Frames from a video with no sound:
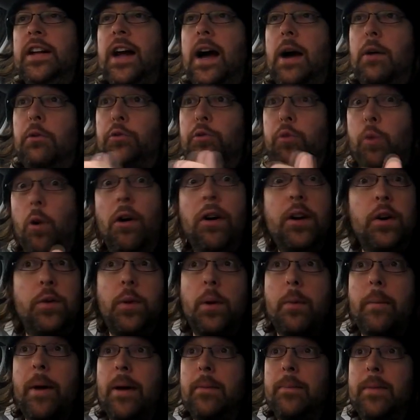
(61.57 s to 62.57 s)
I was worried
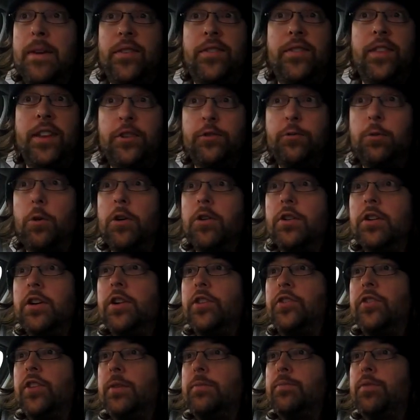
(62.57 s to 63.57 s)
we might miss this one
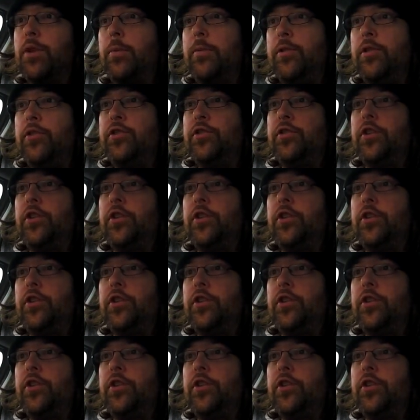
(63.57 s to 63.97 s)
because they promised